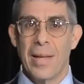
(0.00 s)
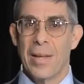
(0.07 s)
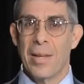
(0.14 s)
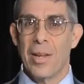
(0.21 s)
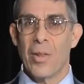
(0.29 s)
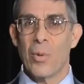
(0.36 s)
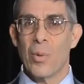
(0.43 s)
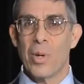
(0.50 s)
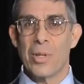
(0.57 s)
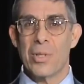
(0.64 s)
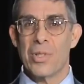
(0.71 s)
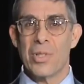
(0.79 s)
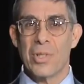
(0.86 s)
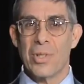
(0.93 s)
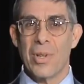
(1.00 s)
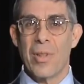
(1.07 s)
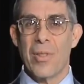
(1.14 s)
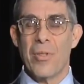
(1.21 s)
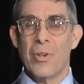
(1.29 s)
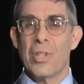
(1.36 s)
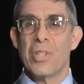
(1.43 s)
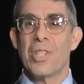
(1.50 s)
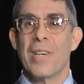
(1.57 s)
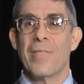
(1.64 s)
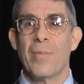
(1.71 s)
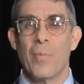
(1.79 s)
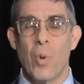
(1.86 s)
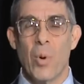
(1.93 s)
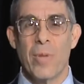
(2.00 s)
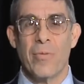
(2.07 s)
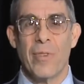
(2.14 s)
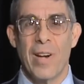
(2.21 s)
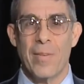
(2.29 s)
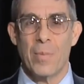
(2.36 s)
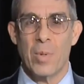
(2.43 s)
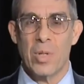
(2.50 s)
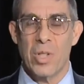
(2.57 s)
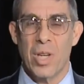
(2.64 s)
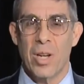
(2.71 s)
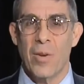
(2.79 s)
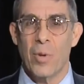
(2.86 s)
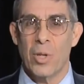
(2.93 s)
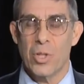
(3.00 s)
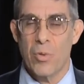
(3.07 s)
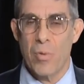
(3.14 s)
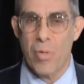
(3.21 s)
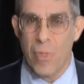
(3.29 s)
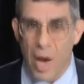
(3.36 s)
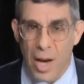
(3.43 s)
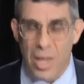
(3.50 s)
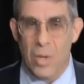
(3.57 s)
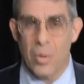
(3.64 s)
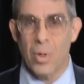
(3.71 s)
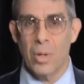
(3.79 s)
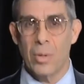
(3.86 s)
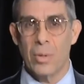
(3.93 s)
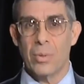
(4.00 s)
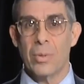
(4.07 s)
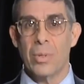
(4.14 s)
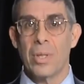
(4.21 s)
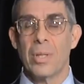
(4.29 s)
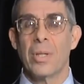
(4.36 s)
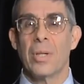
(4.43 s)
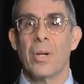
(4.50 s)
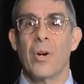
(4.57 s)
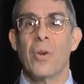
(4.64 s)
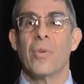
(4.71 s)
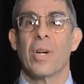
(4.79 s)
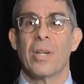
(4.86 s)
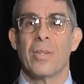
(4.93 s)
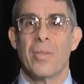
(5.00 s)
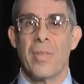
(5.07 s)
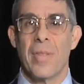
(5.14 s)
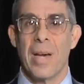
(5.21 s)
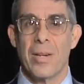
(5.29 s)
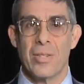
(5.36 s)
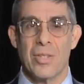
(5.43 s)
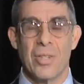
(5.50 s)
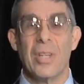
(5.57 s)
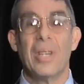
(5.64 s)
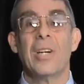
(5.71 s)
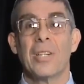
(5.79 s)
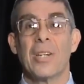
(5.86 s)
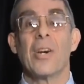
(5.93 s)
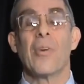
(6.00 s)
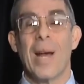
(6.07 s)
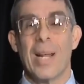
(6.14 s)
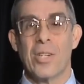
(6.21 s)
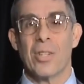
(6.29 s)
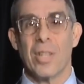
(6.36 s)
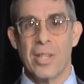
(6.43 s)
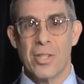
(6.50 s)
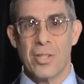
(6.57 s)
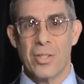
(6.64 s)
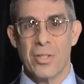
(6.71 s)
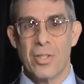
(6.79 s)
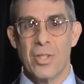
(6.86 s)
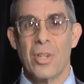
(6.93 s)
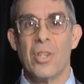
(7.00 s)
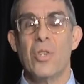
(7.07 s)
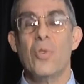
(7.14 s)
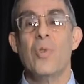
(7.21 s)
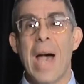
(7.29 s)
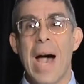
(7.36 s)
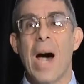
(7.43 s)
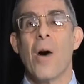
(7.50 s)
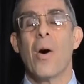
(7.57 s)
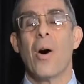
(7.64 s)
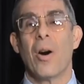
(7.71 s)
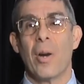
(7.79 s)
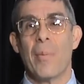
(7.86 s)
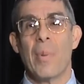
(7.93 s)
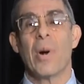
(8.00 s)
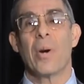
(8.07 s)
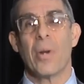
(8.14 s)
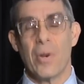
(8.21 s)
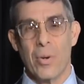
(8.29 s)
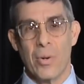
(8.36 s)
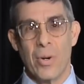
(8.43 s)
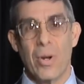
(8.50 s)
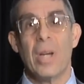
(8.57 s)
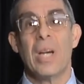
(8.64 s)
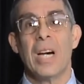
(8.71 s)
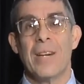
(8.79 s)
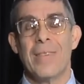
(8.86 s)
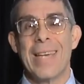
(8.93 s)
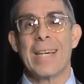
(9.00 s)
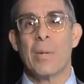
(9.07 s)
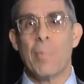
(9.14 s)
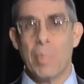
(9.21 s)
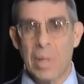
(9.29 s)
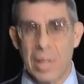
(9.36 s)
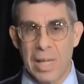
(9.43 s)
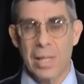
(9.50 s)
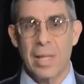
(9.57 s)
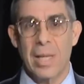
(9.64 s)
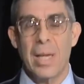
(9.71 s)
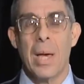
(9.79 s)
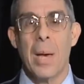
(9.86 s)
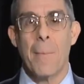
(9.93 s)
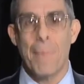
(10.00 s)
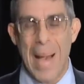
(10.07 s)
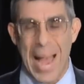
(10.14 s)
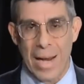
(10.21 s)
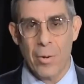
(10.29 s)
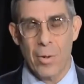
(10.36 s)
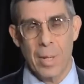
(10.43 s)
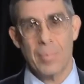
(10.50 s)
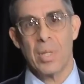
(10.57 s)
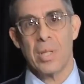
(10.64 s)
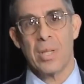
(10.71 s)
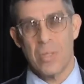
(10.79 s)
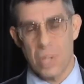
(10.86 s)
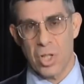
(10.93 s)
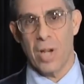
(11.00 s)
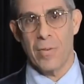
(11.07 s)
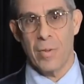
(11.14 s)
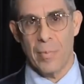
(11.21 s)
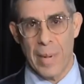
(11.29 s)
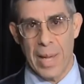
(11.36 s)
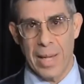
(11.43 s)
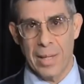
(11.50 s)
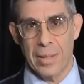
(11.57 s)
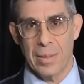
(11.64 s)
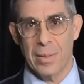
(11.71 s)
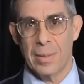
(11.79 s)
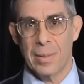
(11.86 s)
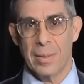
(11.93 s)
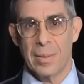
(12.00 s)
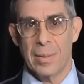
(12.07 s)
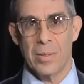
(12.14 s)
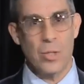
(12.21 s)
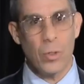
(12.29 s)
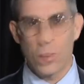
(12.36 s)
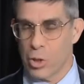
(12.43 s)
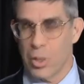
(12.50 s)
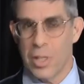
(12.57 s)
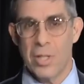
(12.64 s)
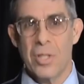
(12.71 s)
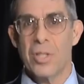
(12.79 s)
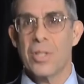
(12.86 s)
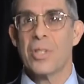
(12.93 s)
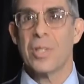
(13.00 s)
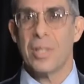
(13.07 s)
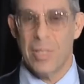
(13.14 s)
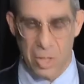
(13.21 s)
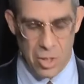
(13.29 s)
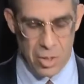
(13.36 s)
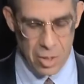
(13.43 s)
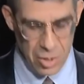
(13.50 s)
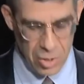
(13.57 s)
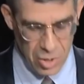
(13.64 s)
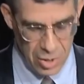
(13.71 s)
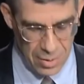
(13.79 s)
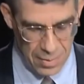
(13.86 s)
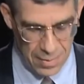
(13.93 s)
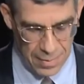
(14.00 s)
In other words, 37.5% of what you thought you owed, over 100,000, congratulations, you now are a part owner of a completely bankrupt, insolvent bank. No choices, it's yours.